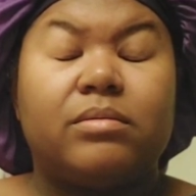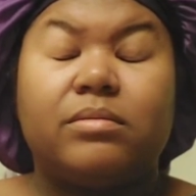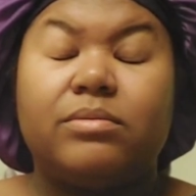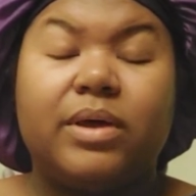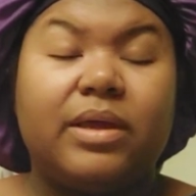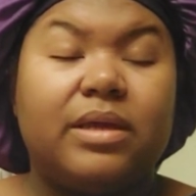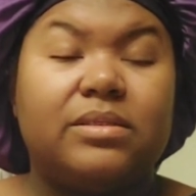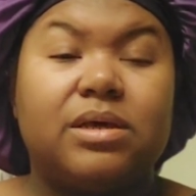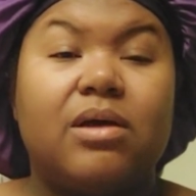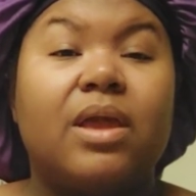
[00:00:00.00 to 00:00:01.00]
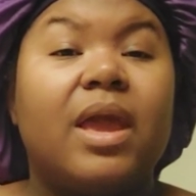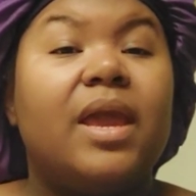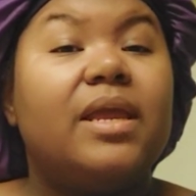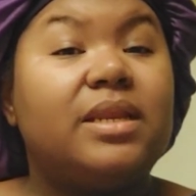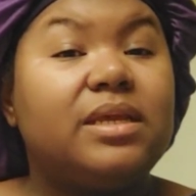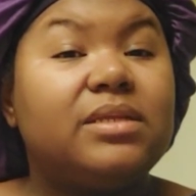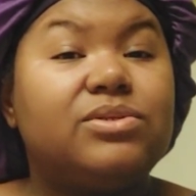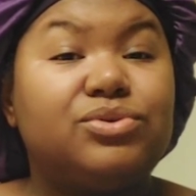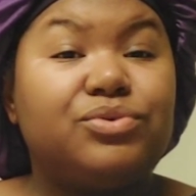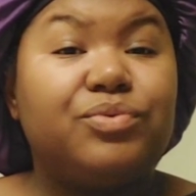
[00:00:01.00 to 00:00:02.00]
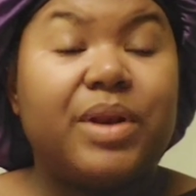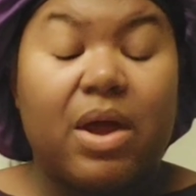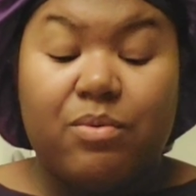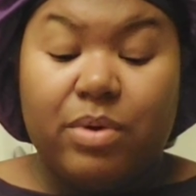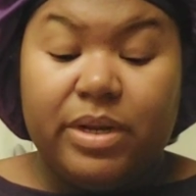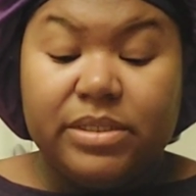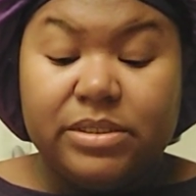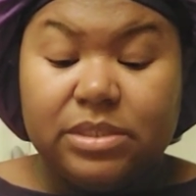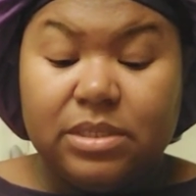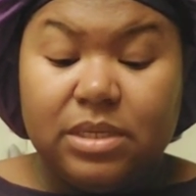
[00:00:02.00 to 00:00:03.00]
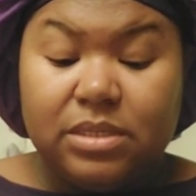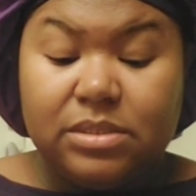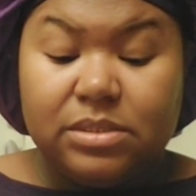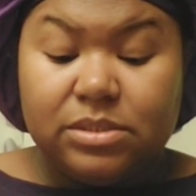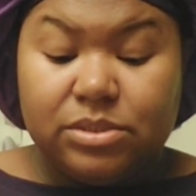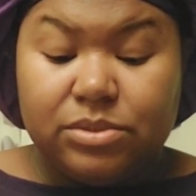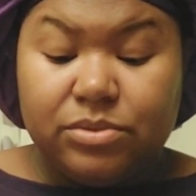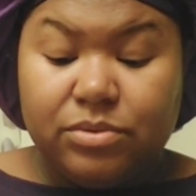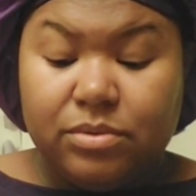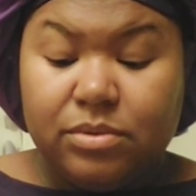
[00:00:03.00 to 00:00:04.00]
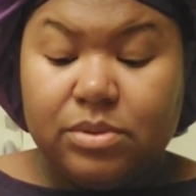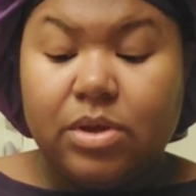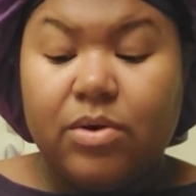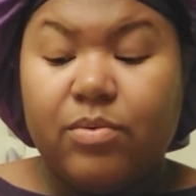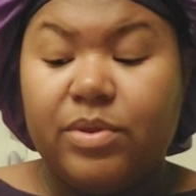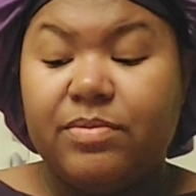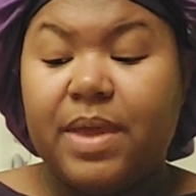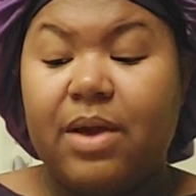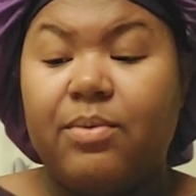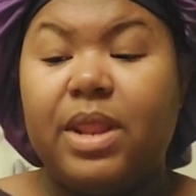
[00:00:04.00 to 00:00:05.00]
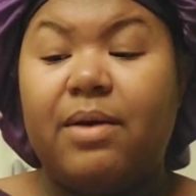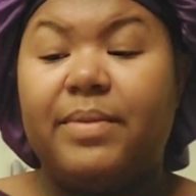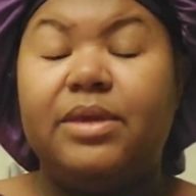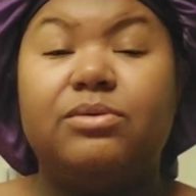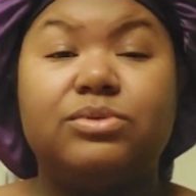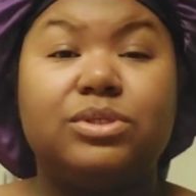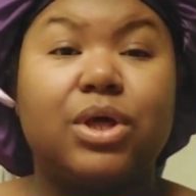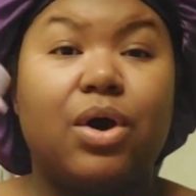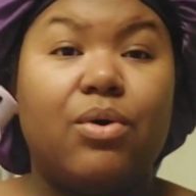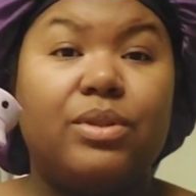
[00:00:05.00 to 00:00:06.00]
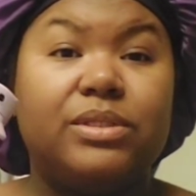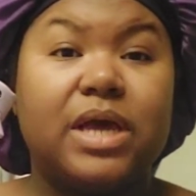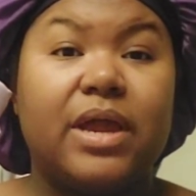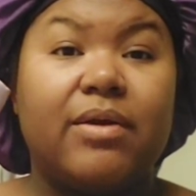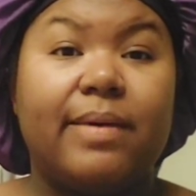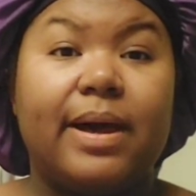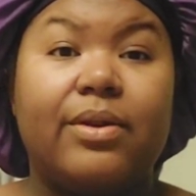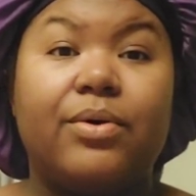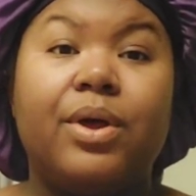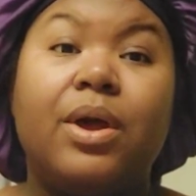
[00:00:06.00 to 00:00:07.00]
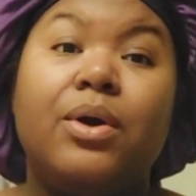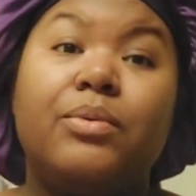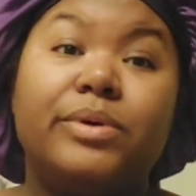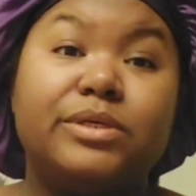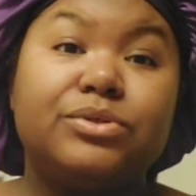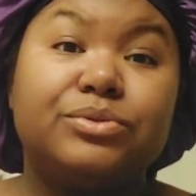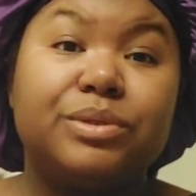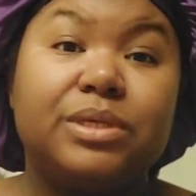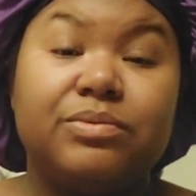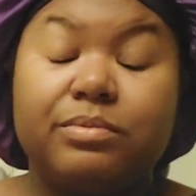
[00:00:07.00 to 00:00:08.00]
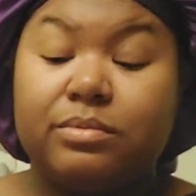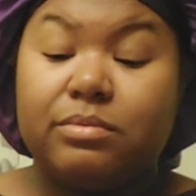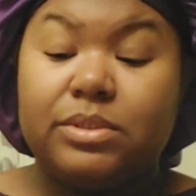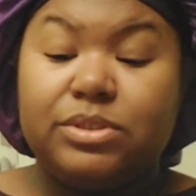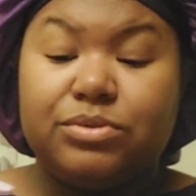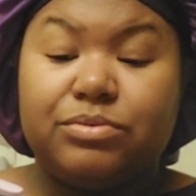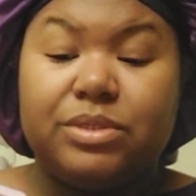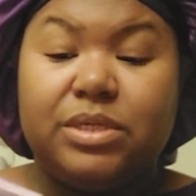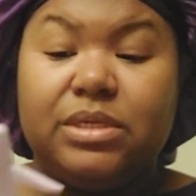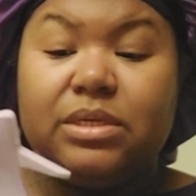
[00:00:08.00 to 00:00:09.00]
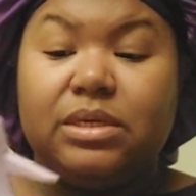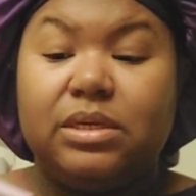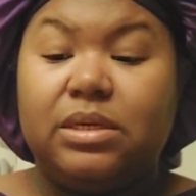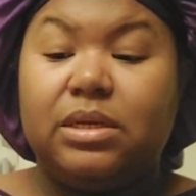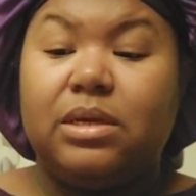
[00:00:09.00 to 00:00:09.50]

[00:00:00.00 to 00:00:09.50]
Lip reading: I can't talk. It did do what I wanted it to do. So without me using the whole entire bottle, which is really good,